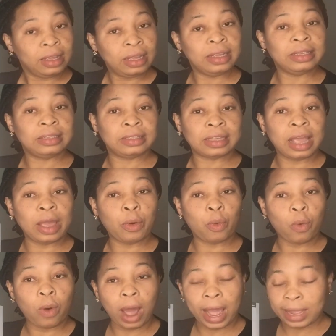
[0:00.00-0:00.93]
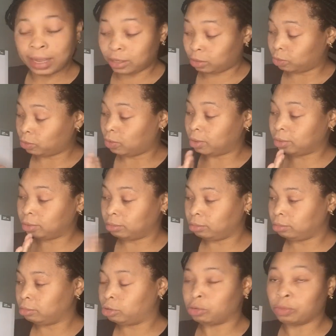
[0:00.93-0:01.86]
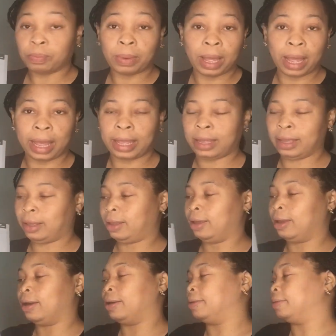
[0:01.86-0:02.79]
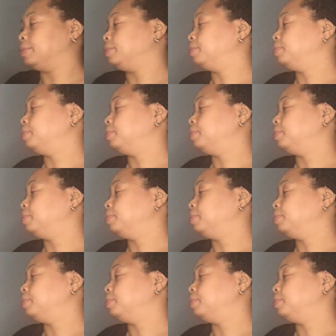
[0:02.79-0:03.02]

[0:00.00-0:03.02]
it's a wise one to buy. Yeah.